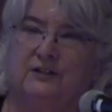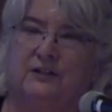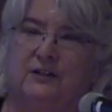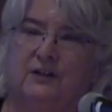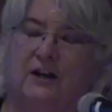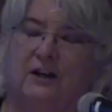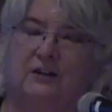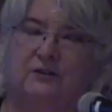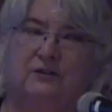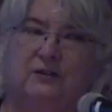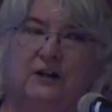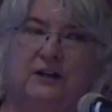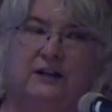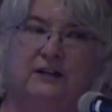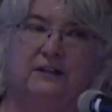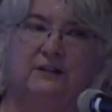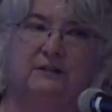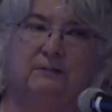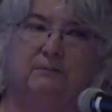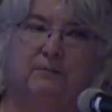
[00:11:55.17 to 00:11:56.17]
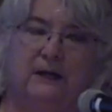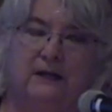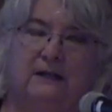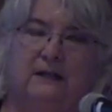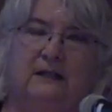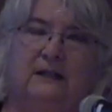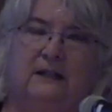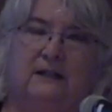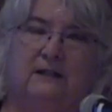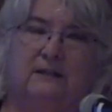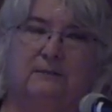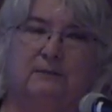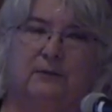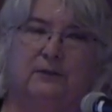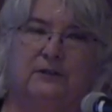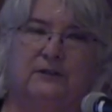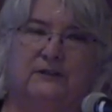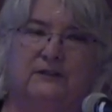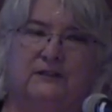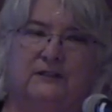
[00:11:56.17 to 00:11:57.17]
You're not trying to bind the other
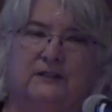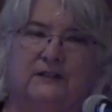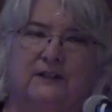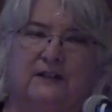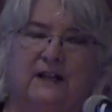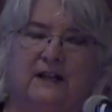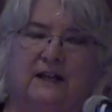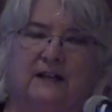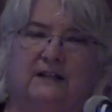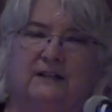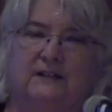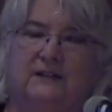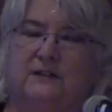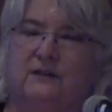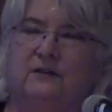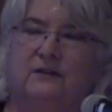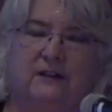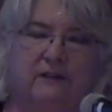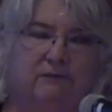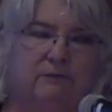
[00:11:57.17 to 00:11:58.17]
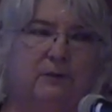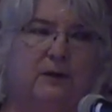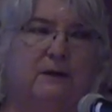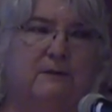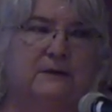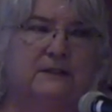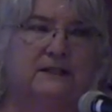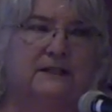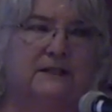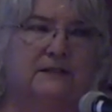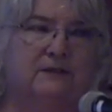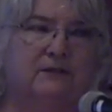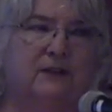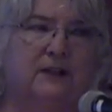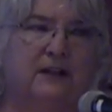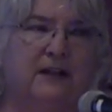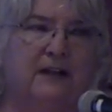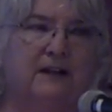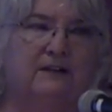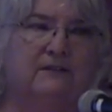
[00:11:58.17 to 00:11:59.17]
person to that. And so gift promises
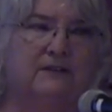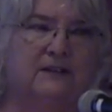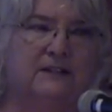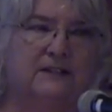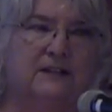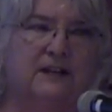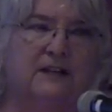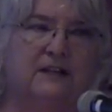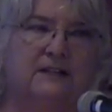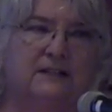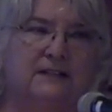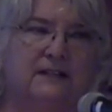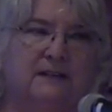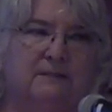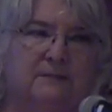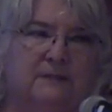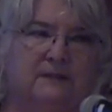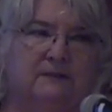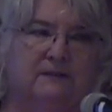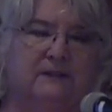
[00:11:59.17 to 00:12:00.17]
fall out of this concept of